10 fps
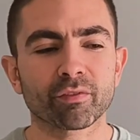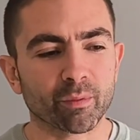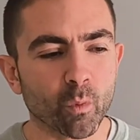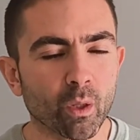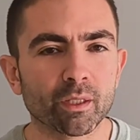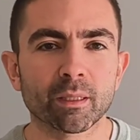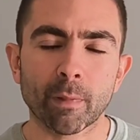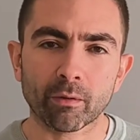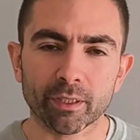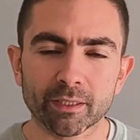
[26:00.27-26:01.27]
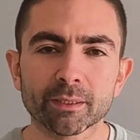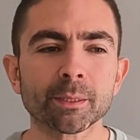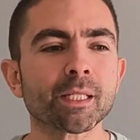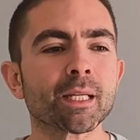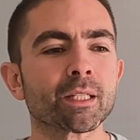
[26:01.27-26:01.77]
different models about
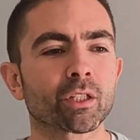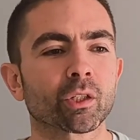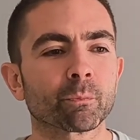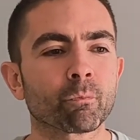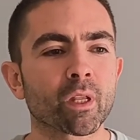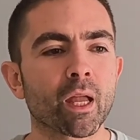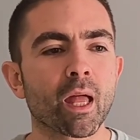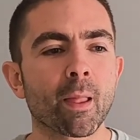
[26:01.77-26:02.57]
this. So